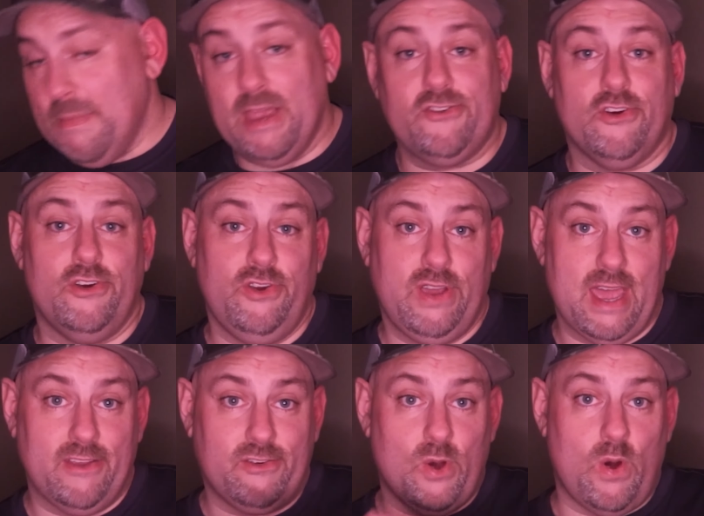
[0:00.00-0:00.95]
make sure you
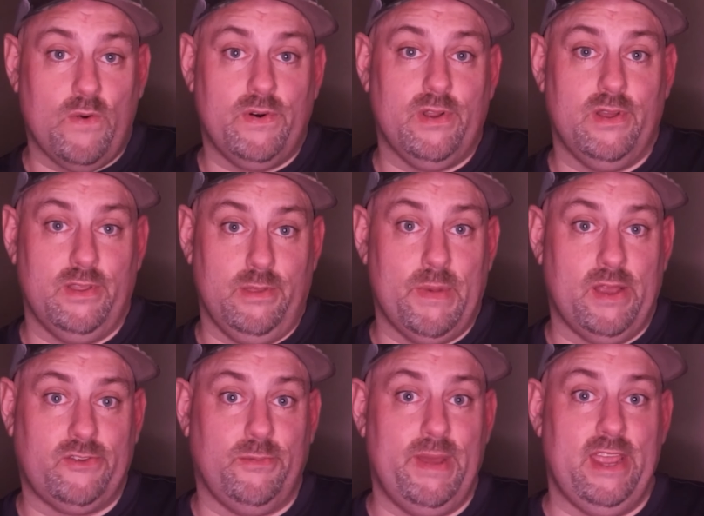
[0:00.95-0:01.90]
guys go over to the
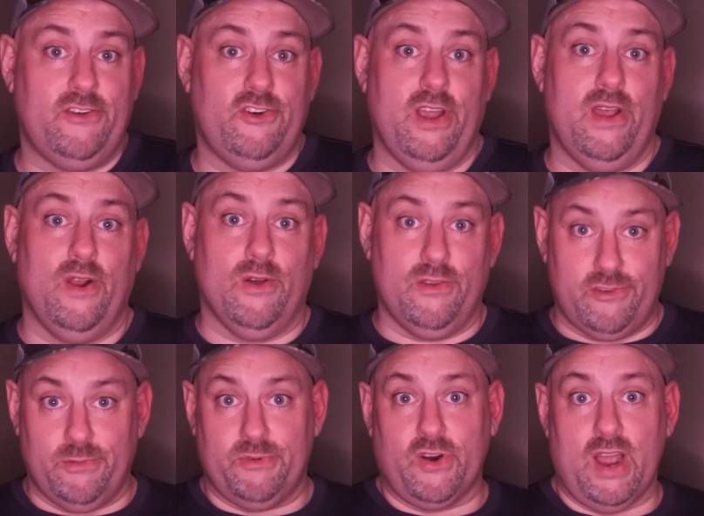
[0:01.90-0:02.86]
Monster Bass channel and
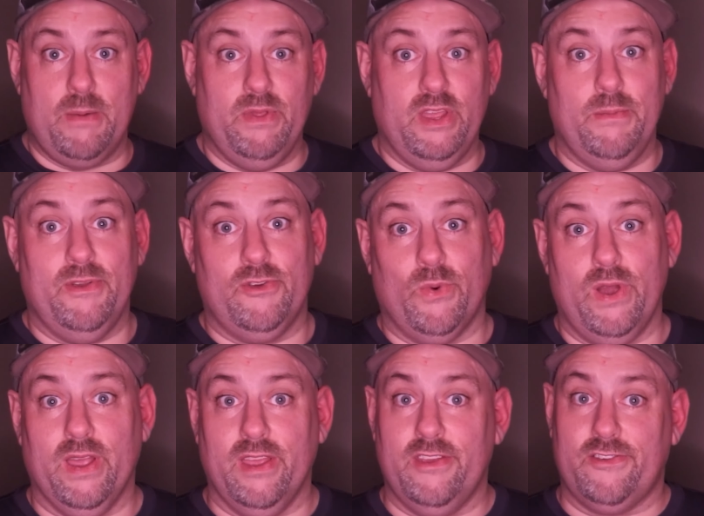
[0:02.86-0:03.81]
subscribe to them, as
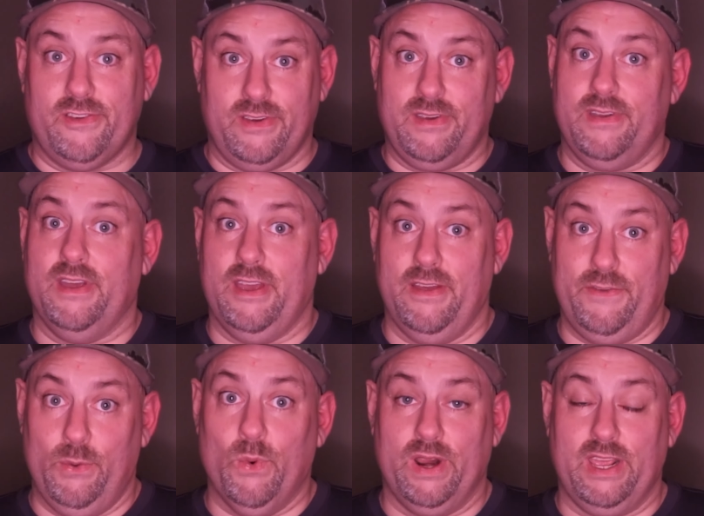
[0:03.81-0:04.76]
well as
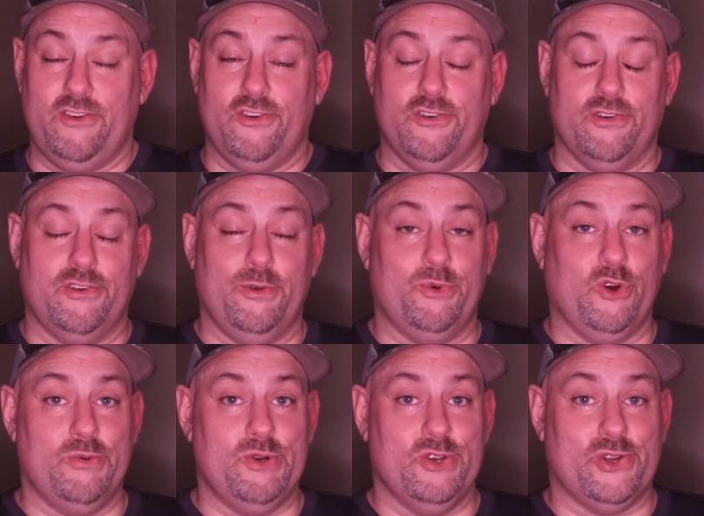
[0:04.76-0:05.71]
if you want to get your
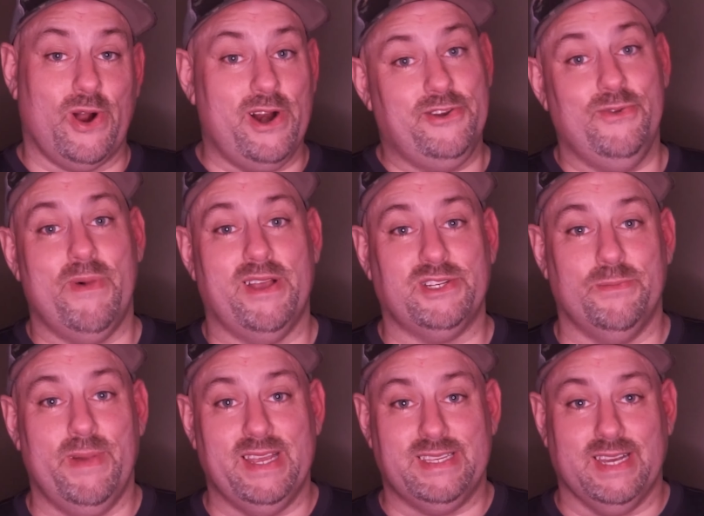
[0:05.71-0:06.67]
subscription started to Monster
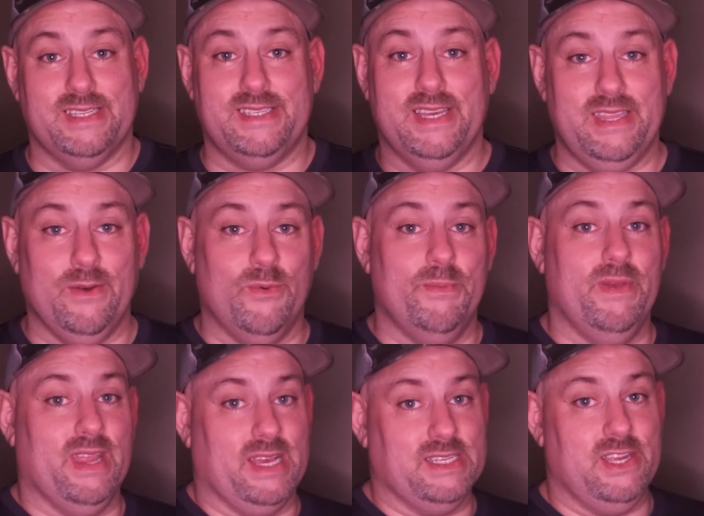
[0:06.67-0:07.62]
Bass, like I said
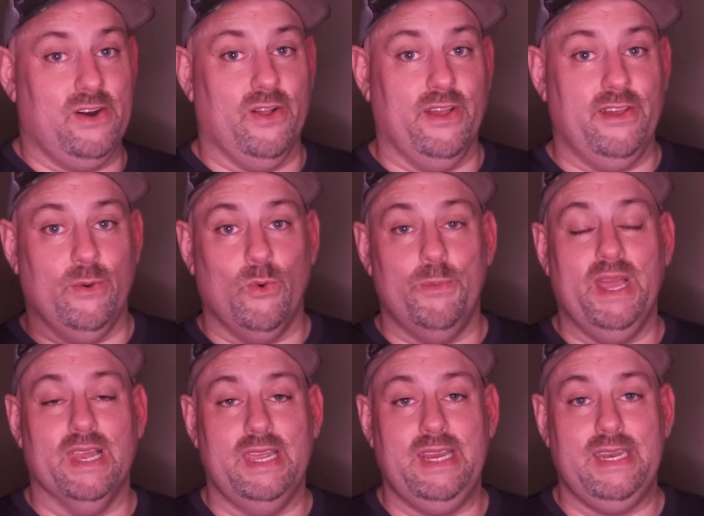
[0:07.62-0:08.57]
earlier, there will be
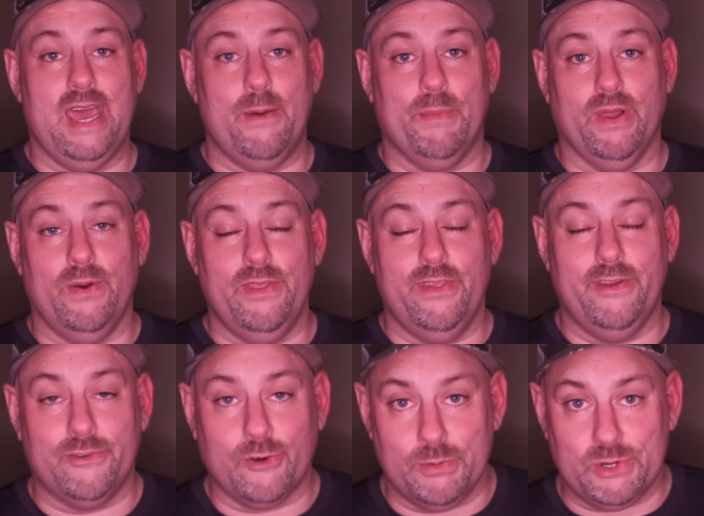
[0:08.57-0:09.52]
a link down below in the
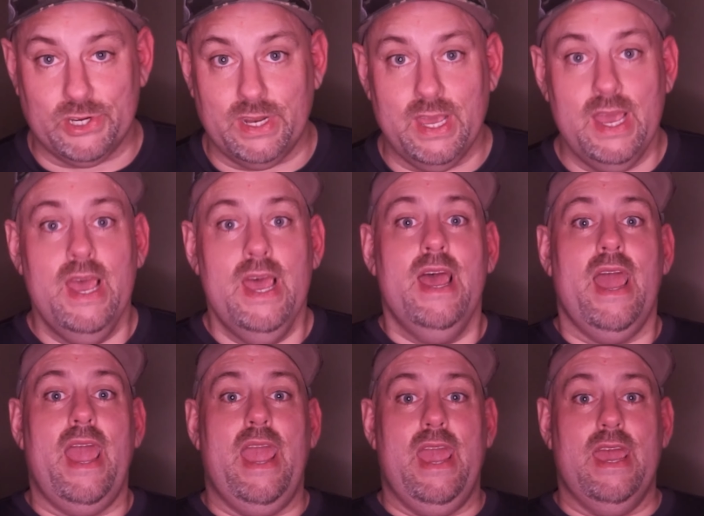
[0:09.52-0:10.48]
description,
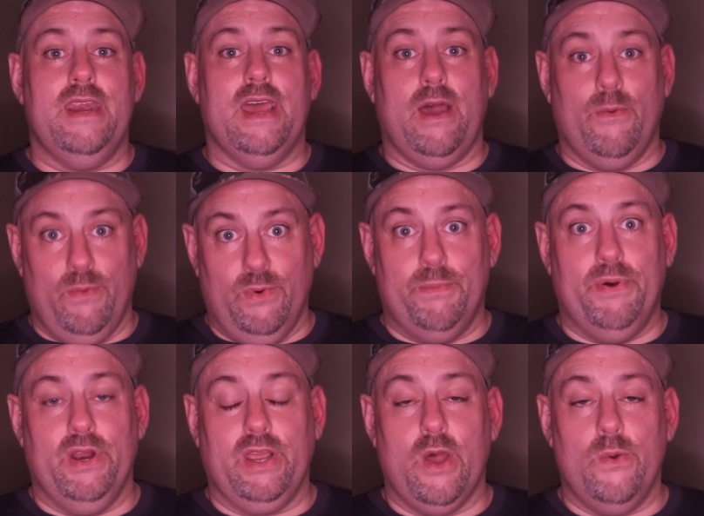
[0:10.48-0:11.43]
and I will
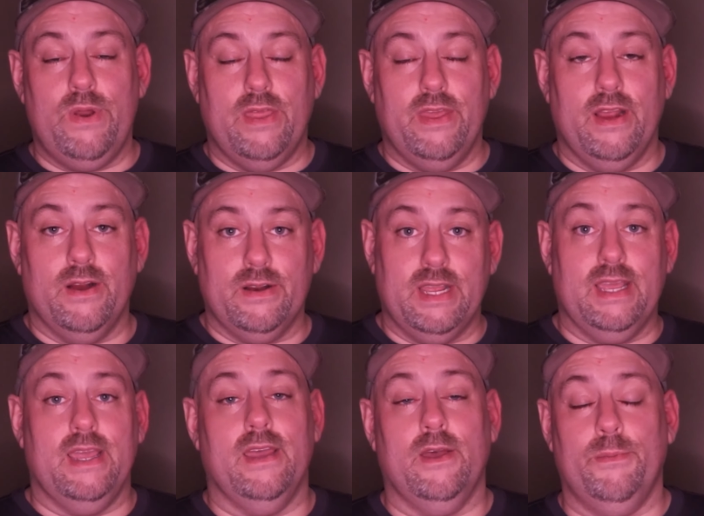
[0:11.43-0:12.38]
put a code down there to
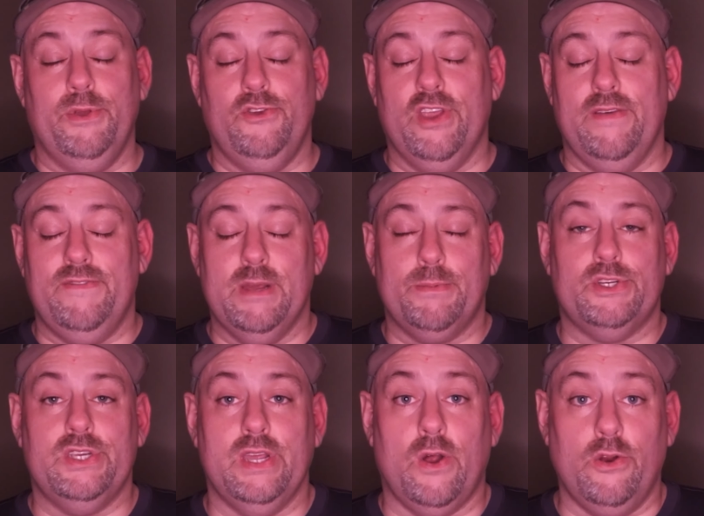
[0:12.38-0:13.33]
help you save
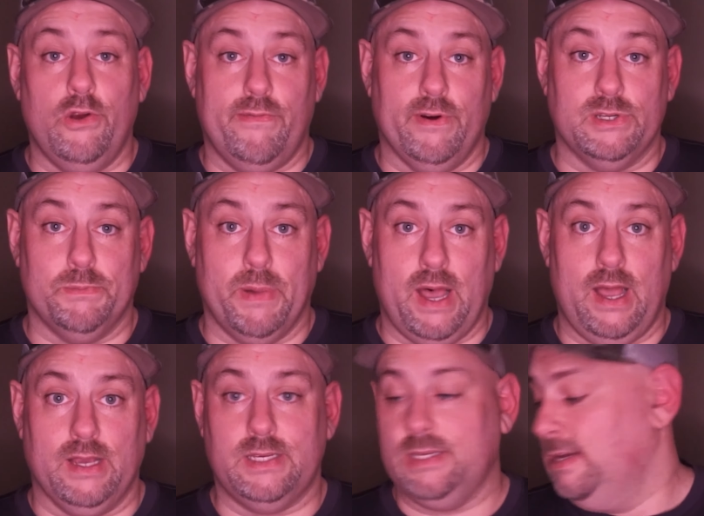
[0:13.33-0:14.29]
10% on your first
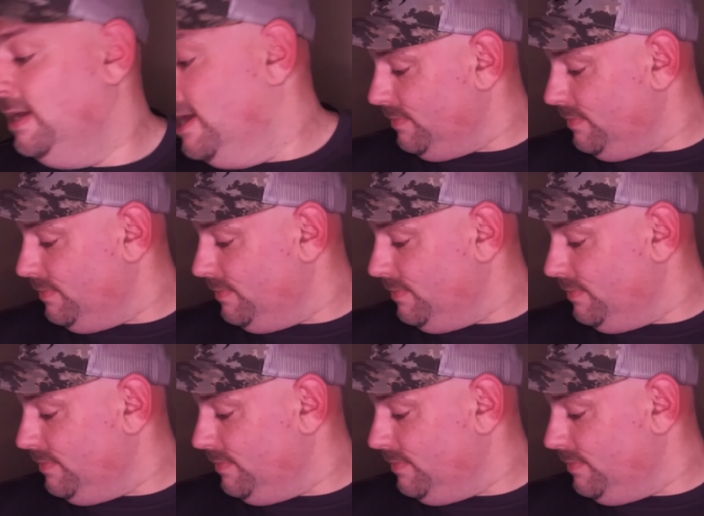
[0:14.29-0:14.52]
box.